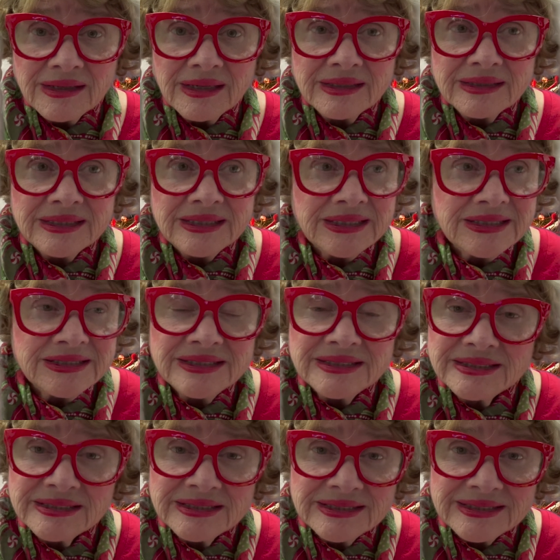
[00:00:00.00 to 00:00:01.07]
This
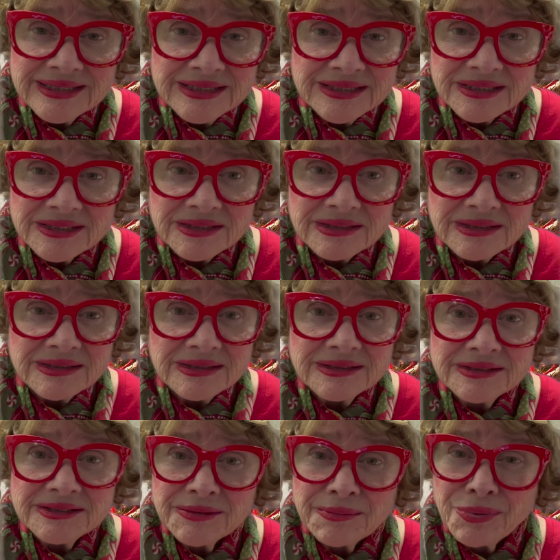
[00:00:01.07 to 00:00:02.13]
is a season
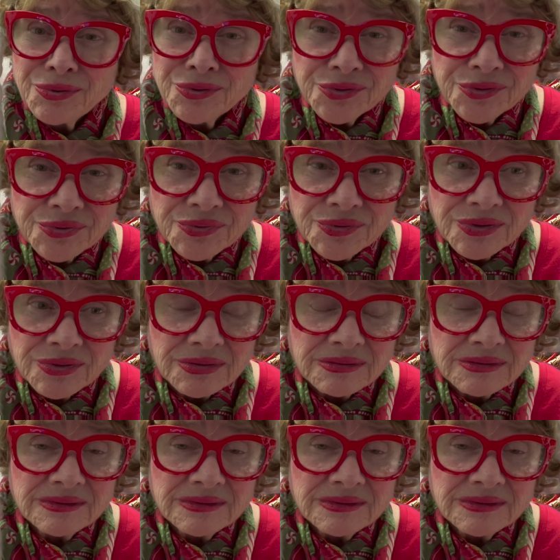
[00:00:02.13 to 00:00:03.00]
to pull through